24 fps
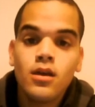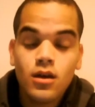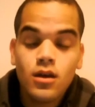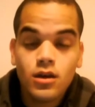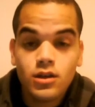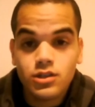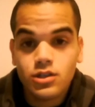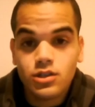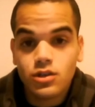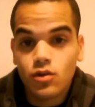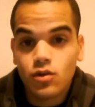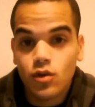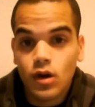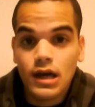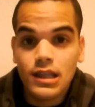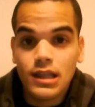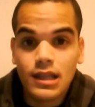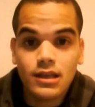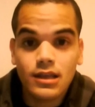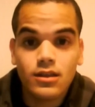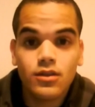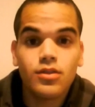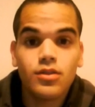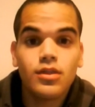So I'd
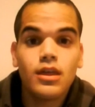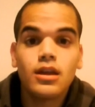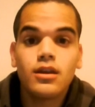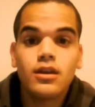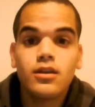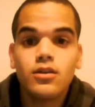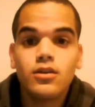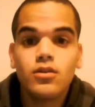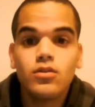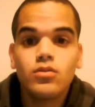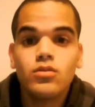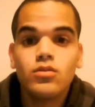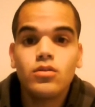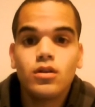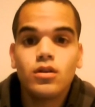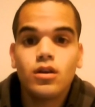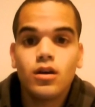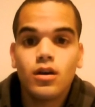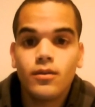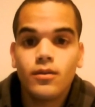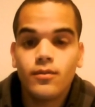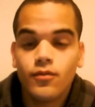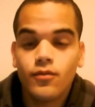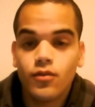like to thank you
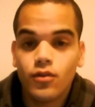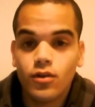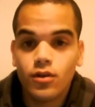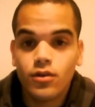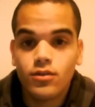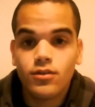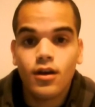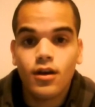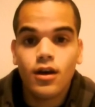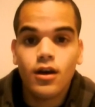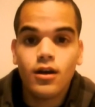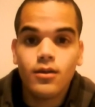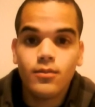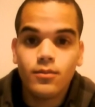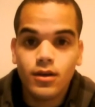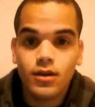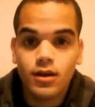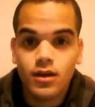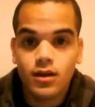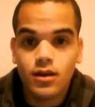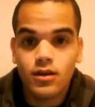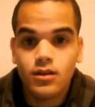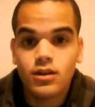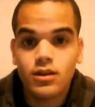for your time
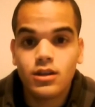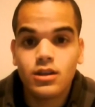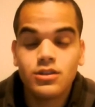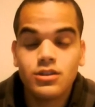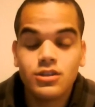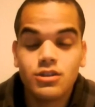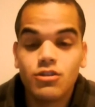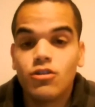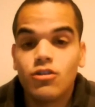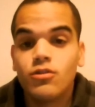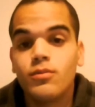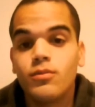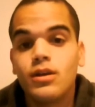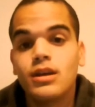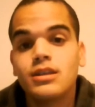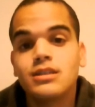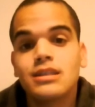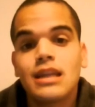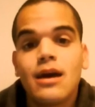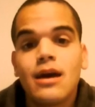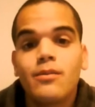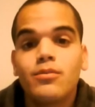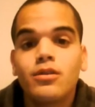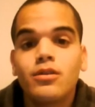and considering me as
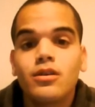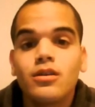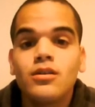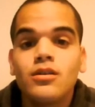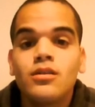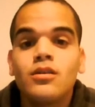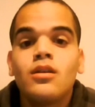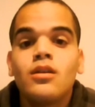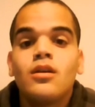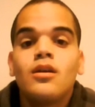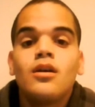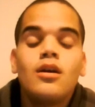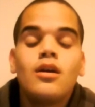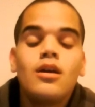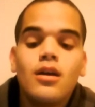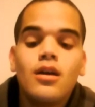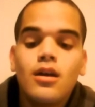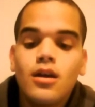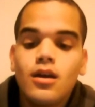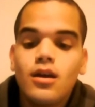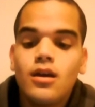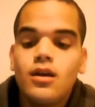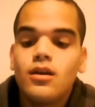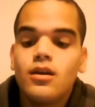an applicant,
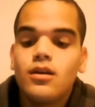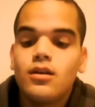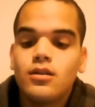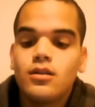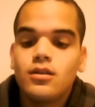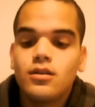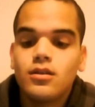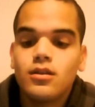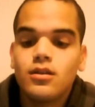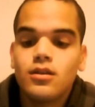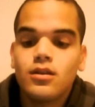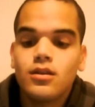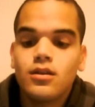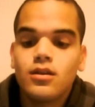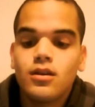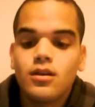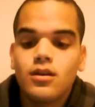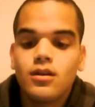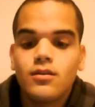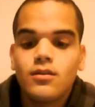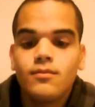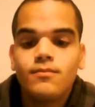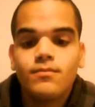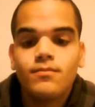and
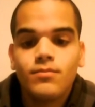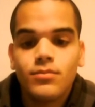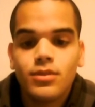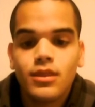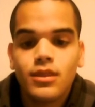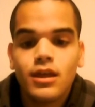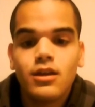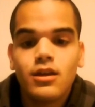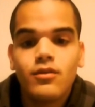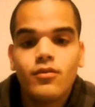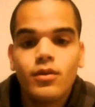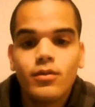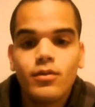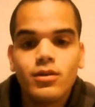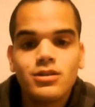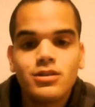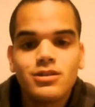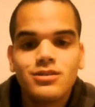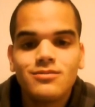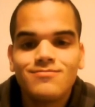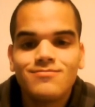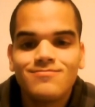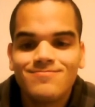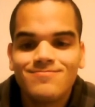thank you very much.